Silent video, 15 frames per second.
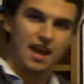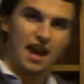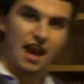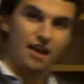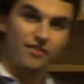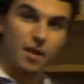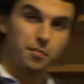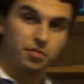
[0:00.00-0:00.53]

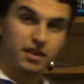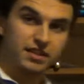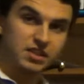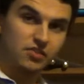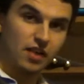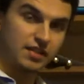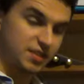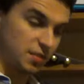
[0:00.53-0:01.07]
have their breeding
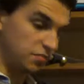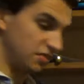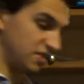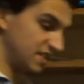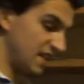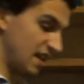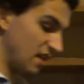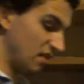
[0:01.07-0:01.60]
grounds in
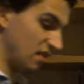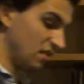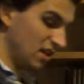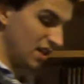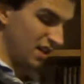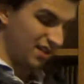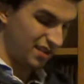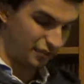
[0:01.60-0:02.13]
Brazil.
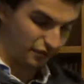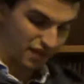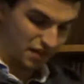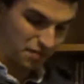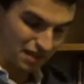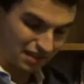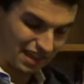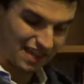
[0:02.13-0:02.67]
The
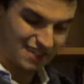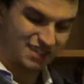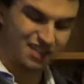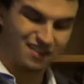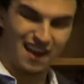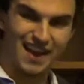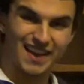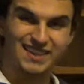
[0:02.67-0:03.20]
female lays
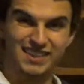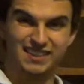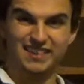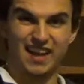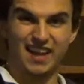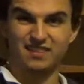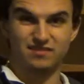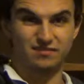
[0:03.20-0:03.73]
her eggs and
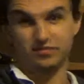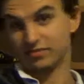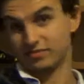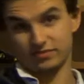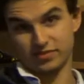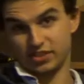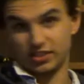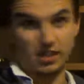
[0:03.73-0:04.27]
then phew,
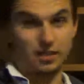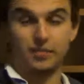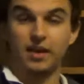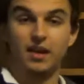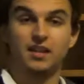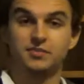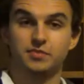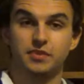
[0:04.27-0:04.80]
she can't be
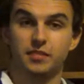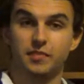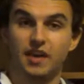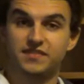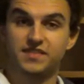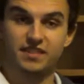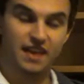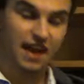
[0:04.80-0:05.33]
asked with them
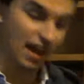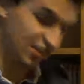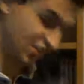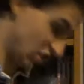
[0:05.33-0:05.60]
after that.